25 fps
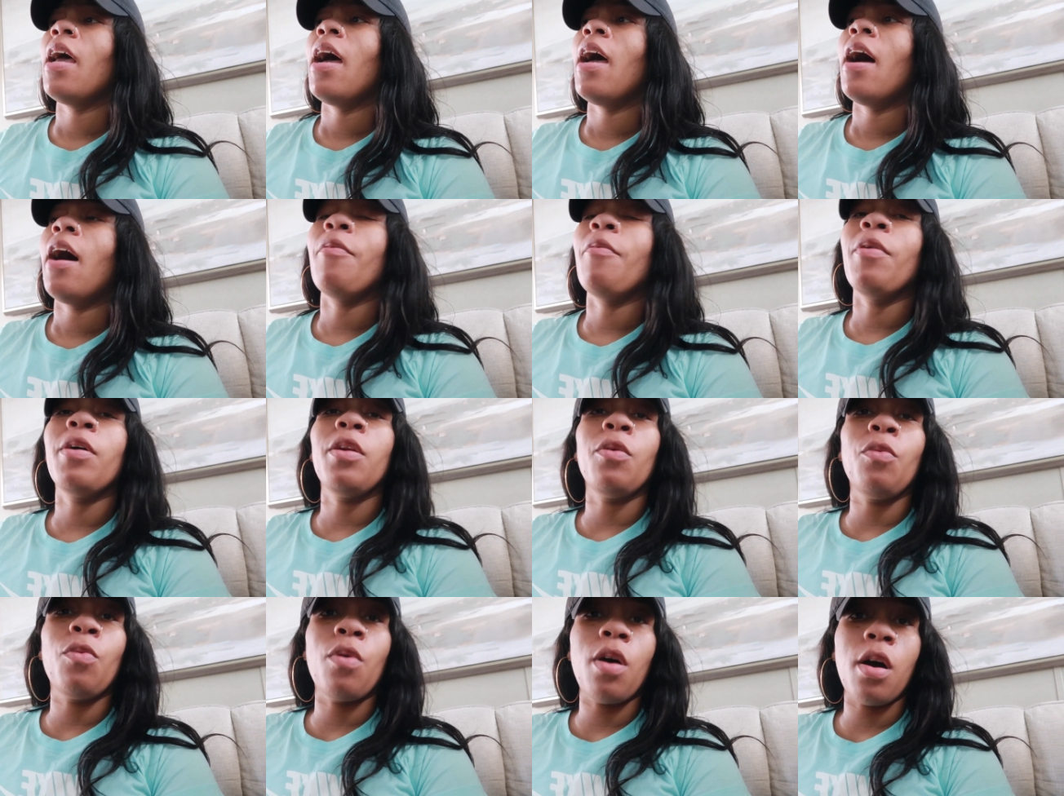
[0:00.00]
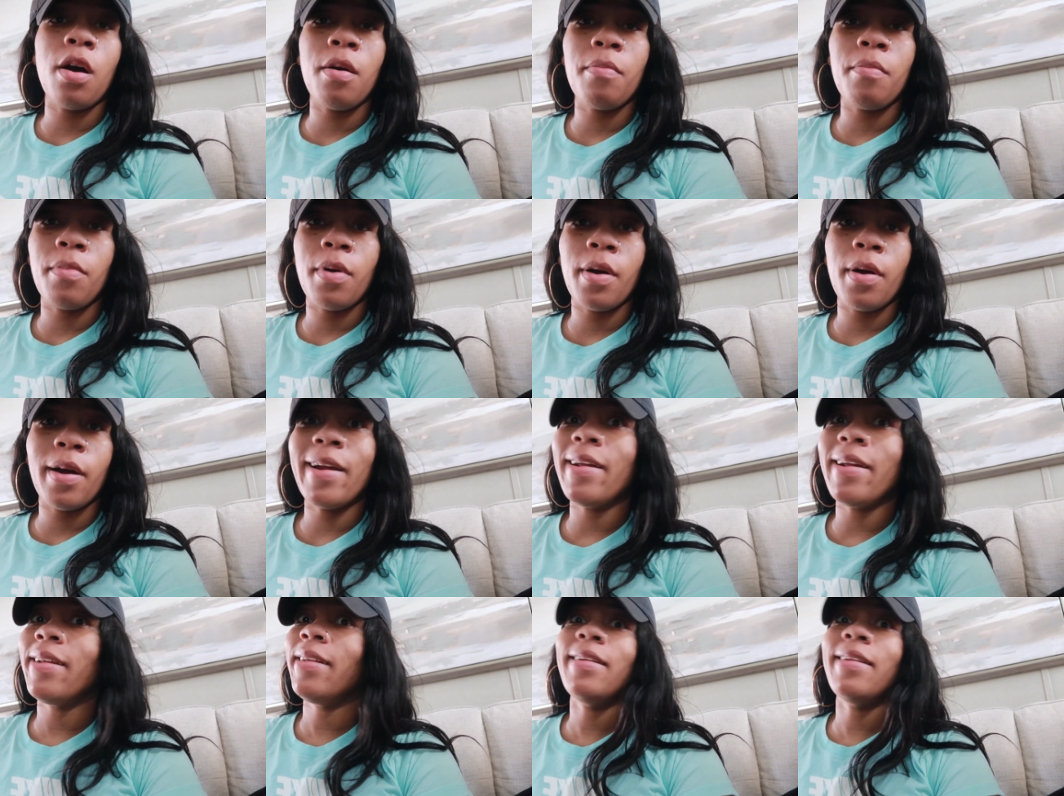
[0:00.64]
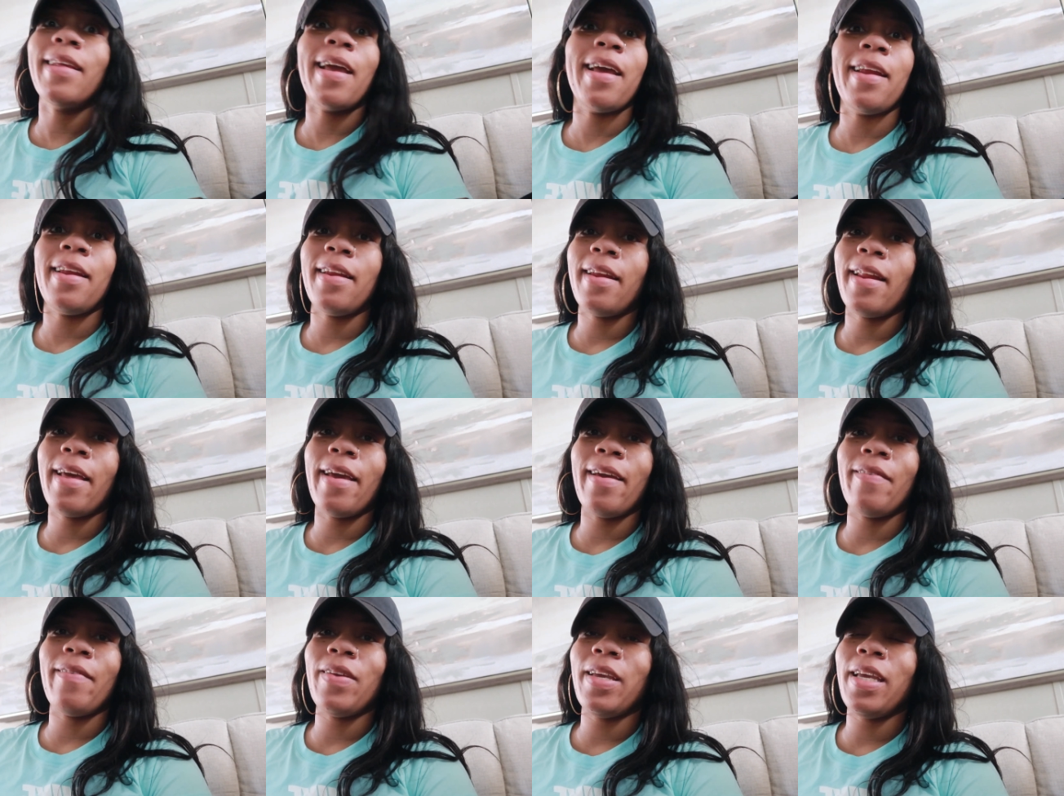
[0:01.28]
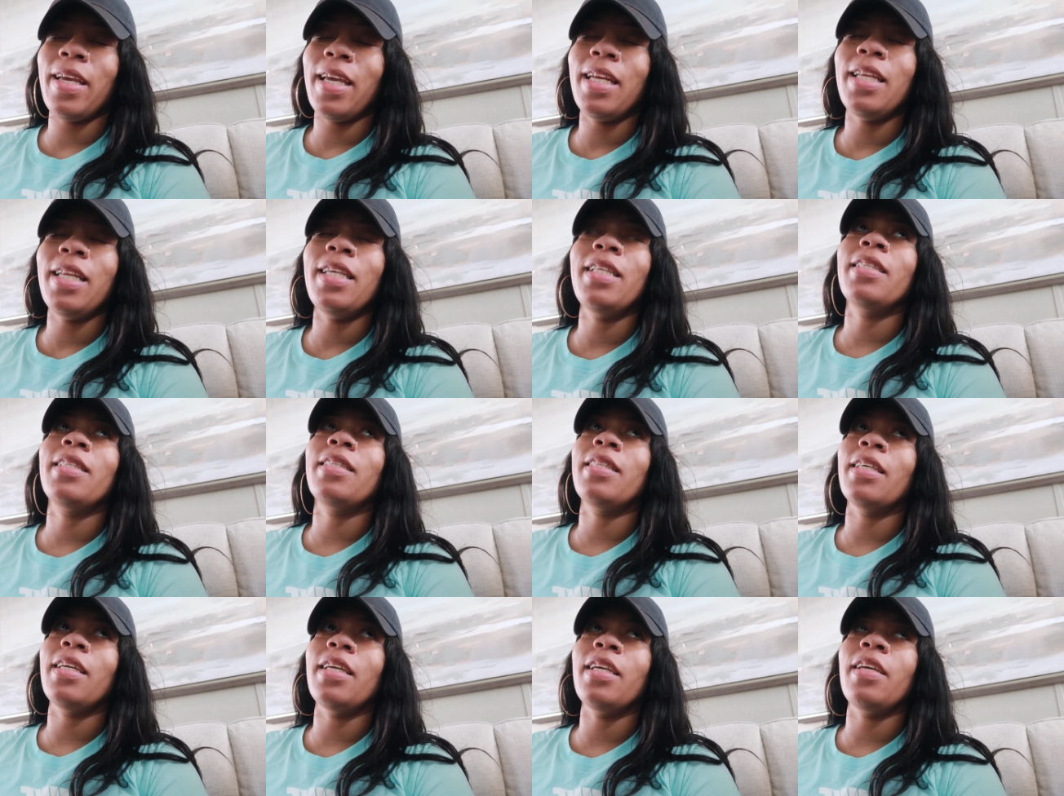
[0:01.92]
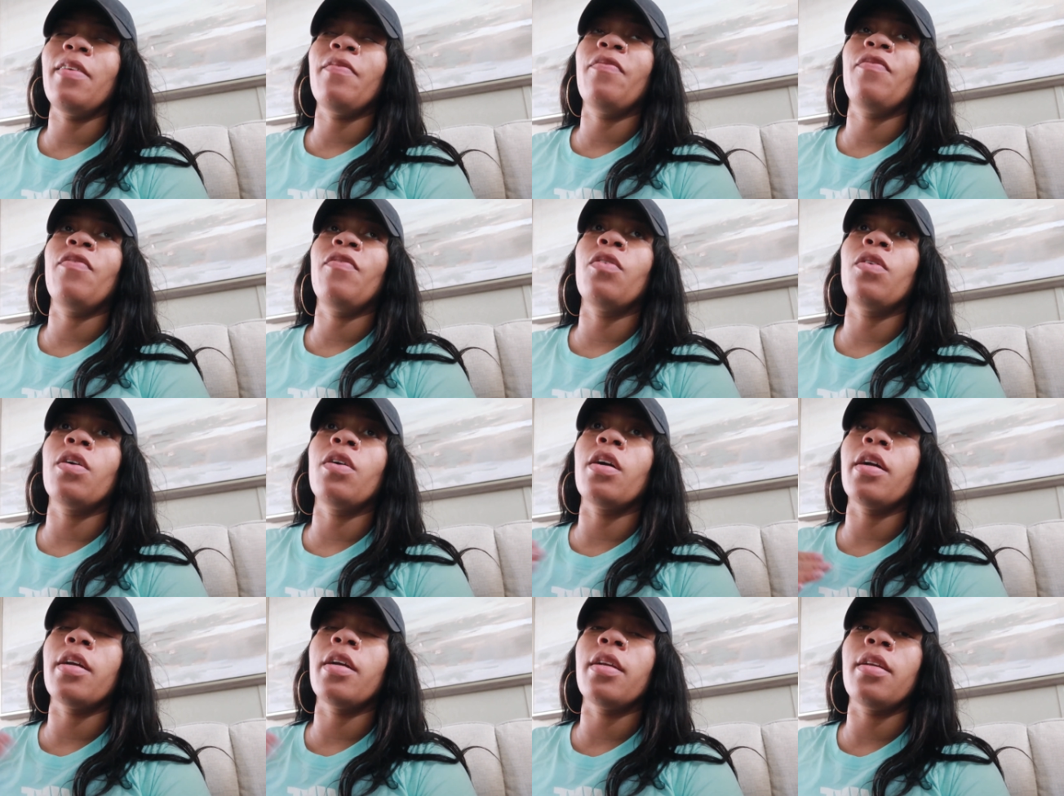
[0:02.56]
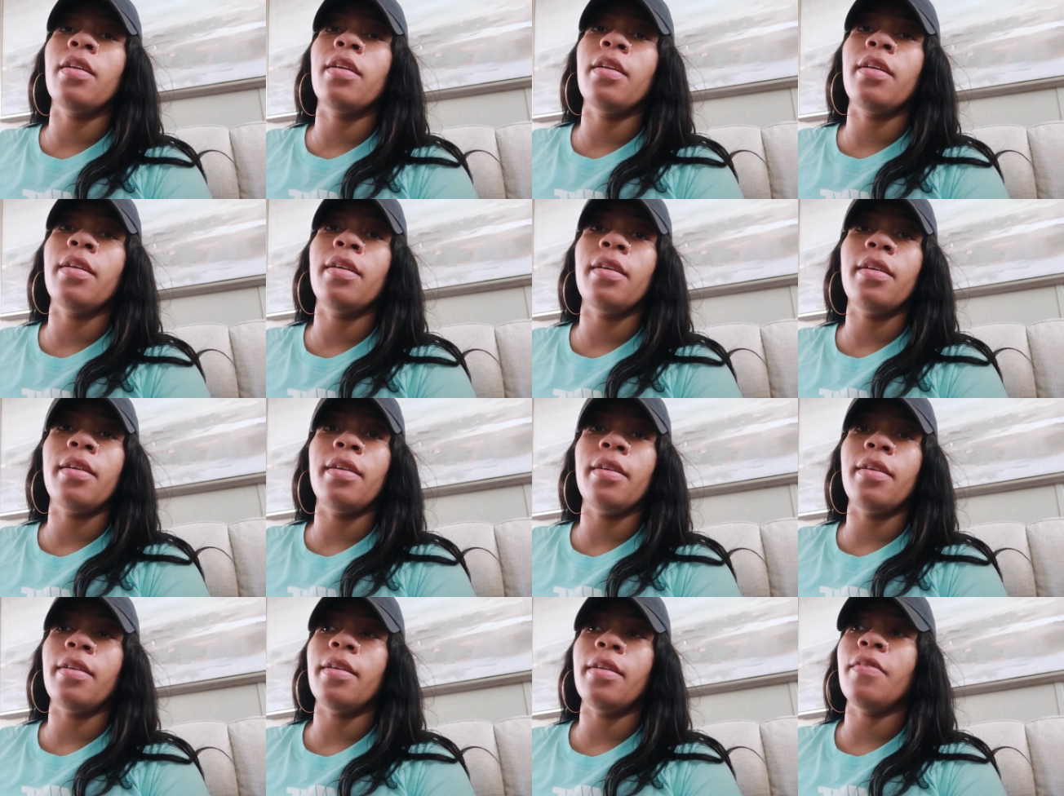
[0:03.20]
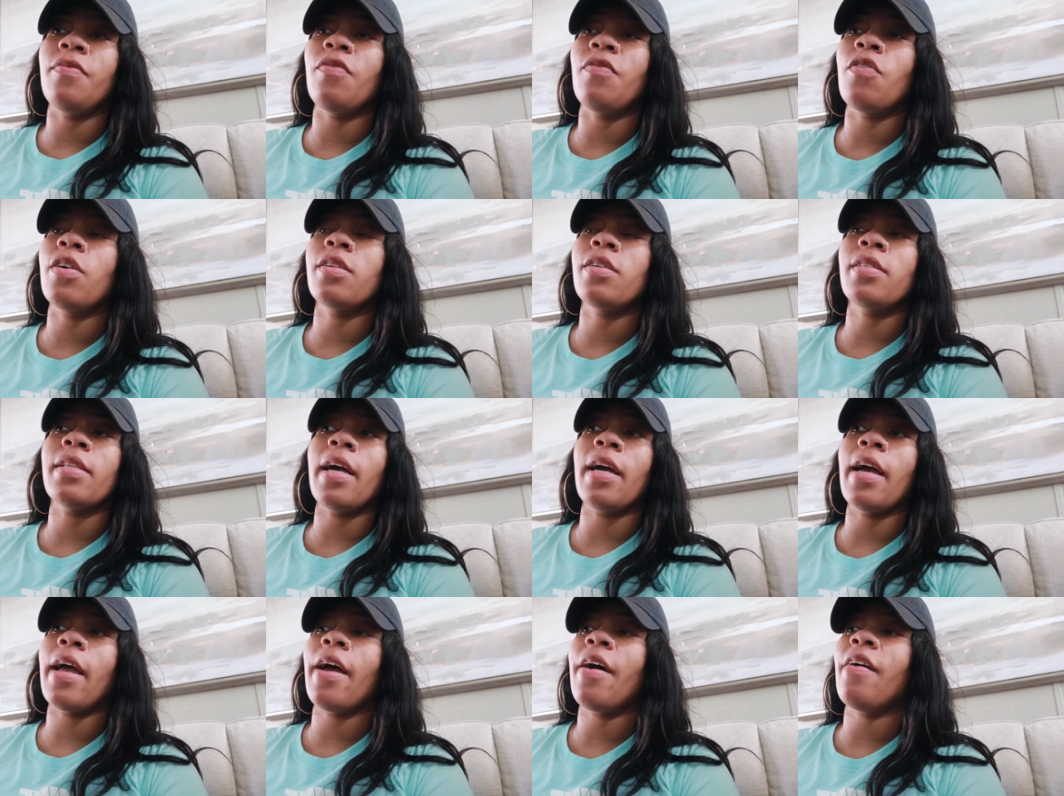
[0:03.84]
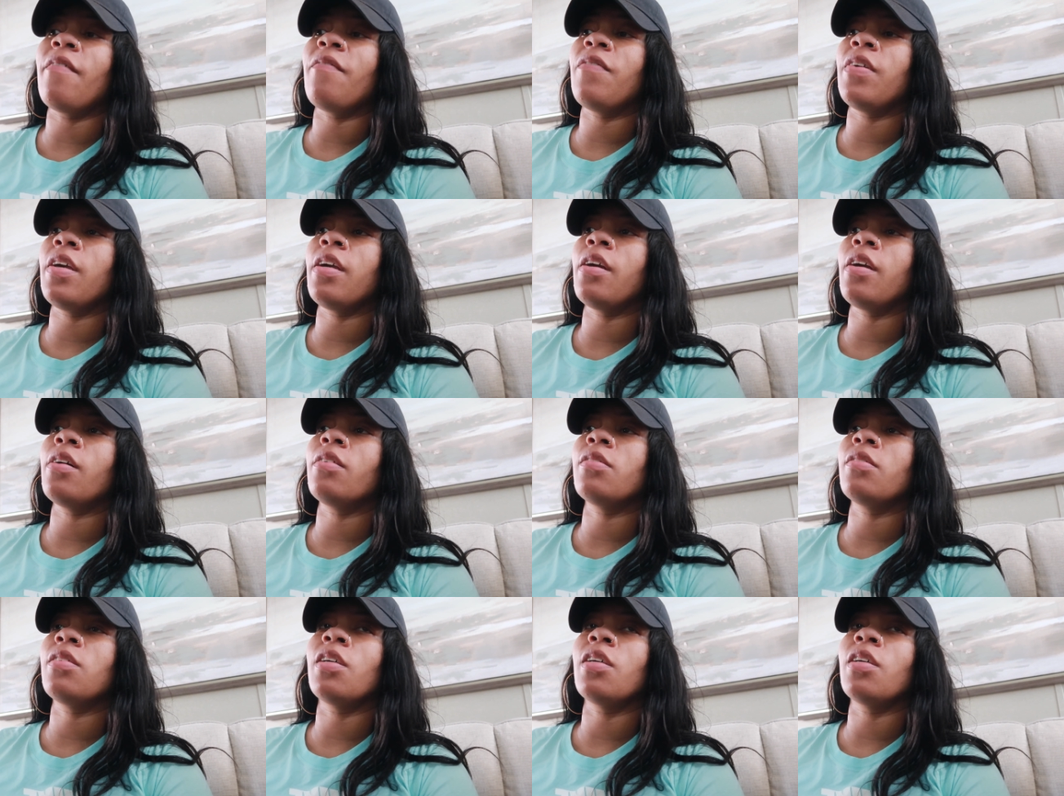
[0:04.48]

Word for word: I went to Walmart. They didn't have anything for, as far as like an outfit goes.